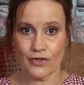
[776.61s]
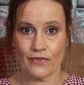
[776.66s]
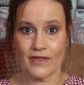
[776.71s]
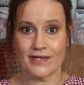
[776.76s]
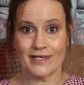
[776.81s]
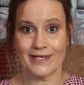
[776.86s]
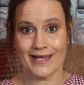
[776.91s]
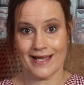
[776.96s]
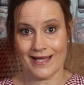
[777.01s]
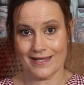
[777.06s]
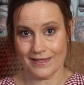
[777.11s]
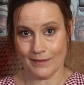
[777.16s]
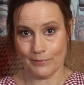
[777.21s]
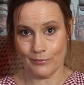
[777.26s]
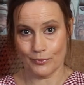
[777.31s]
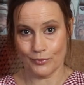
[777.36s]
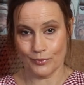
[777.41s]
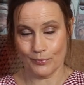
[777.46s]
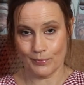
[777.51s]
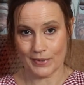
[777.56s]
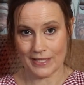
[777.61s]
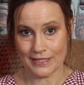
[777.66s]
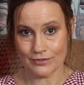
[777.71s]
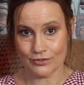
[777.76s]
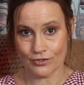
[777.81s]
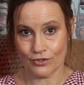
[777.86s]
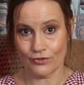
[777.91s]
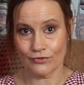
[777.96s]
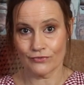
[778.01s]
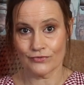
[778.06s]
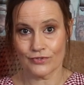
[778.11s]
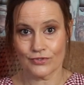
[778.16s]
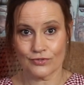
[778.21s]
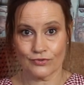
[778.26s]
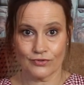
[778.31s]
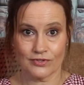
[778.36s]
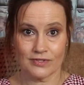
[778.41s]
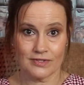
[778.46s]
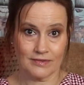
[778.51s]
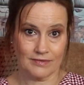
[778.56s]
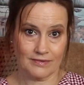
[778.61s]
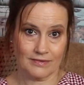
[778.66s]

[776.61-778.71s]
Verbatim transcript: then you add the button band on, so it